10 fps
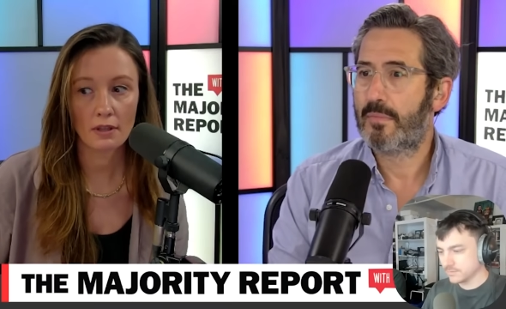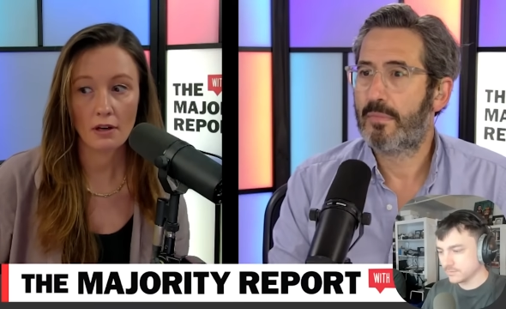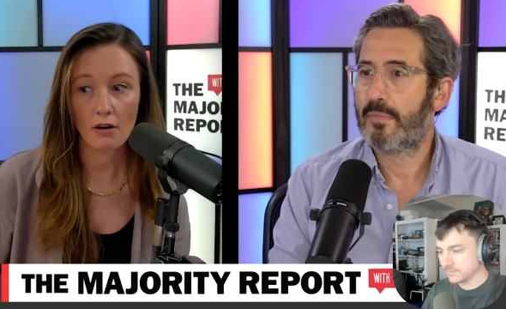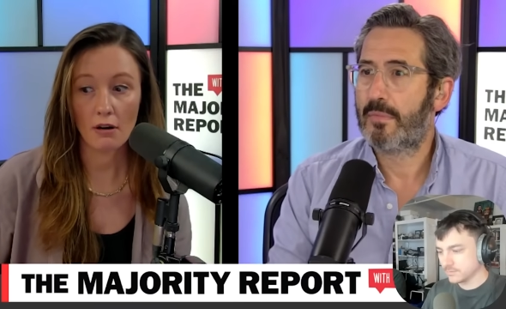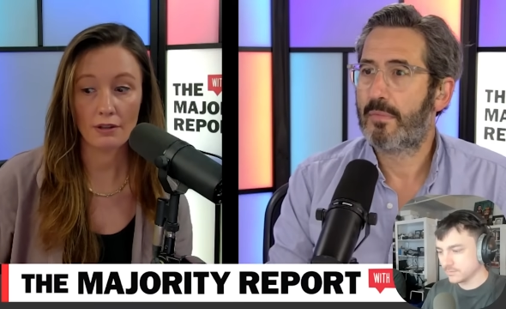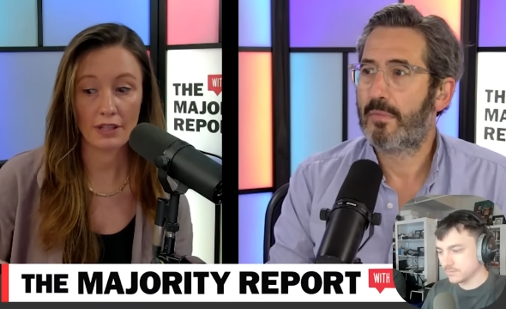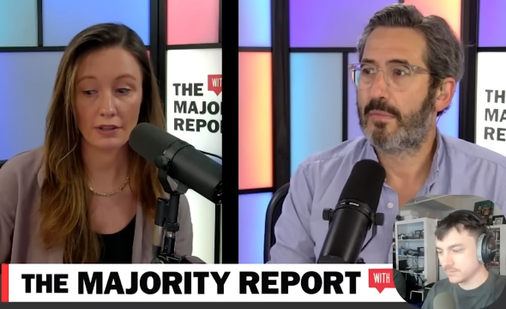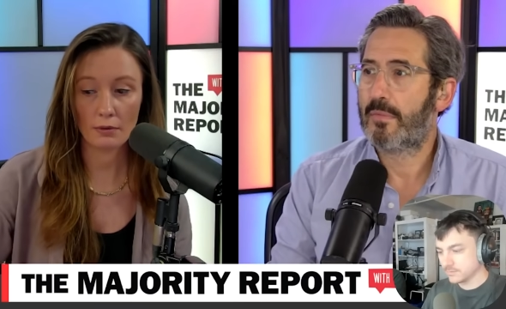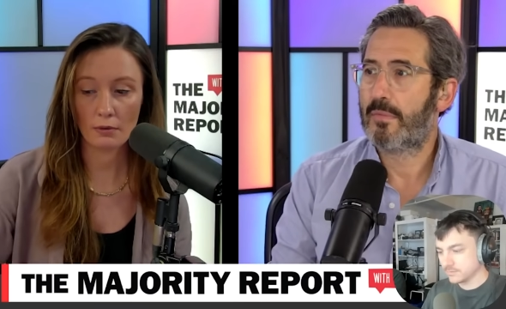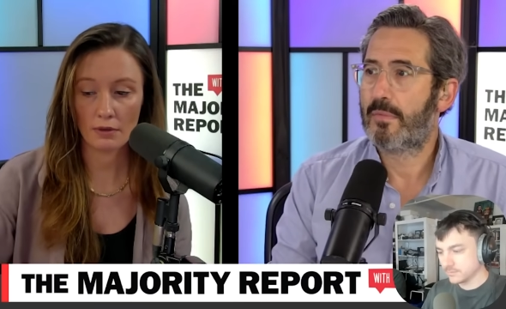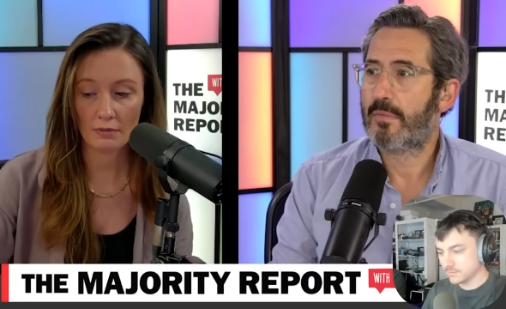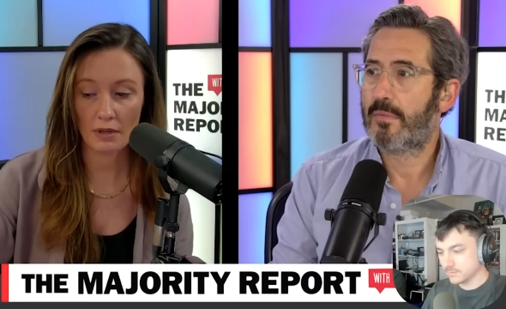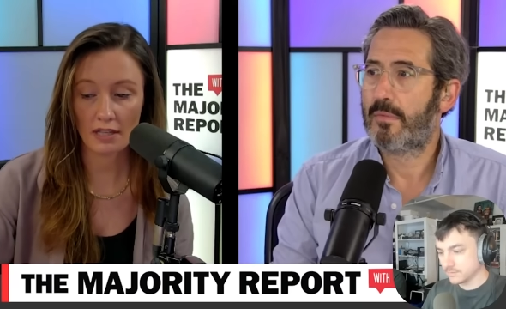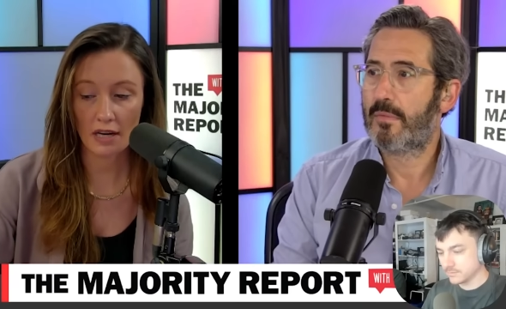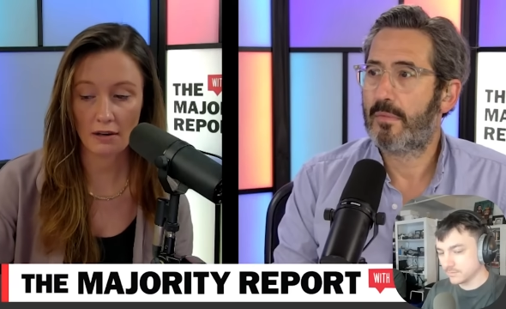Speaker 1: our discourse
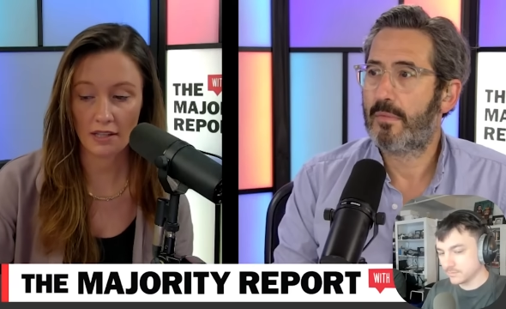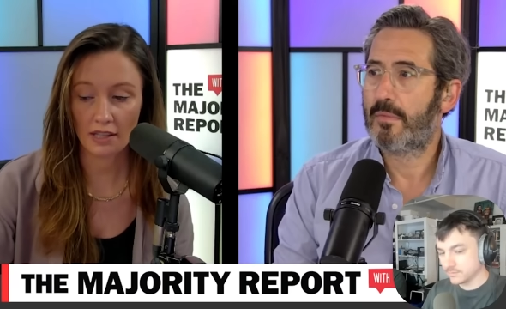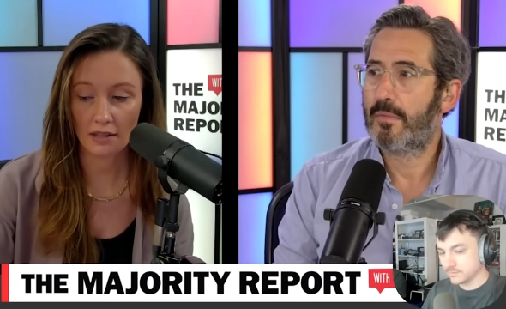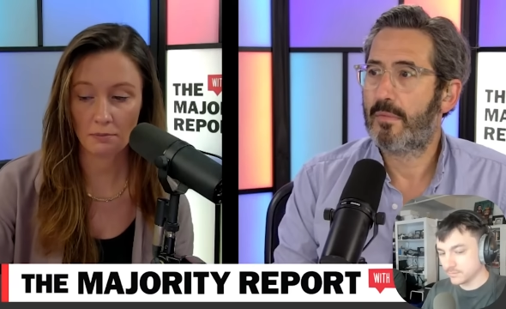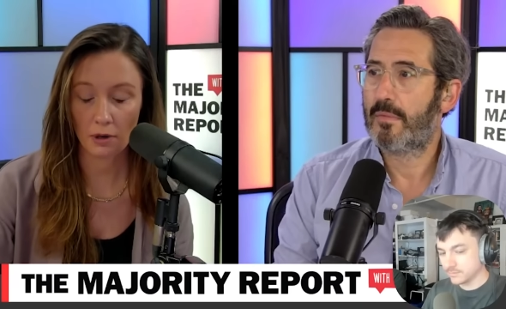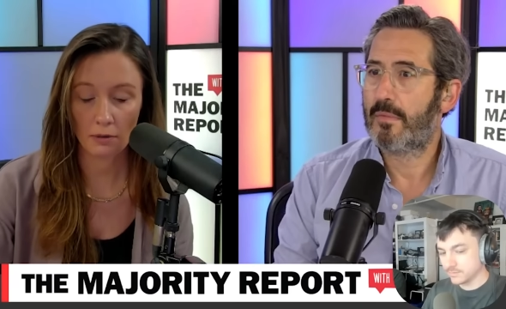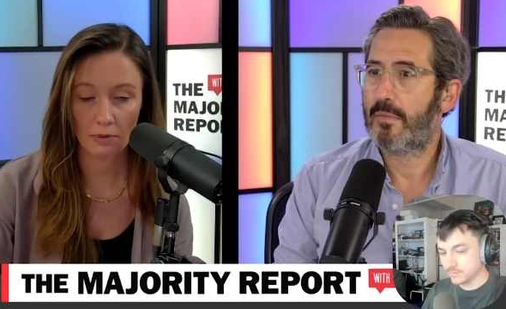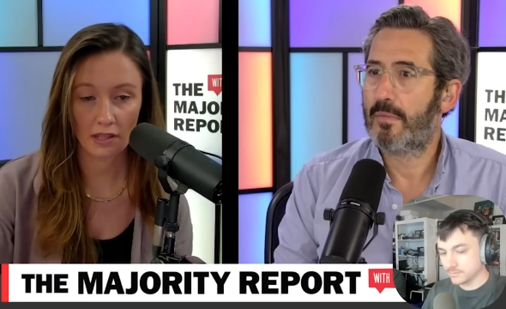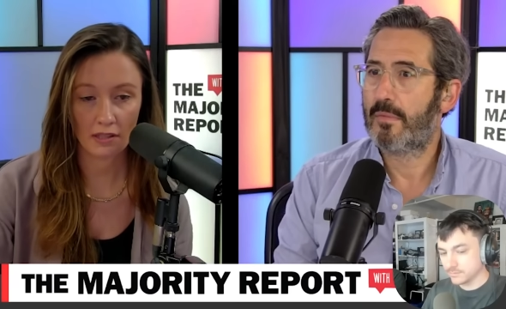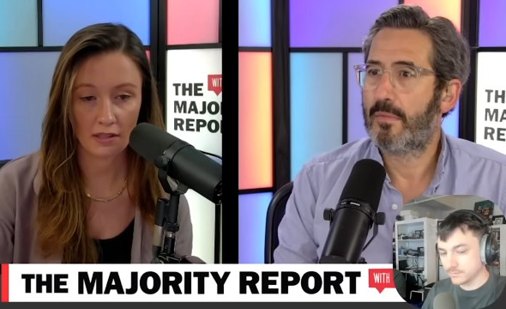right now, I think in part because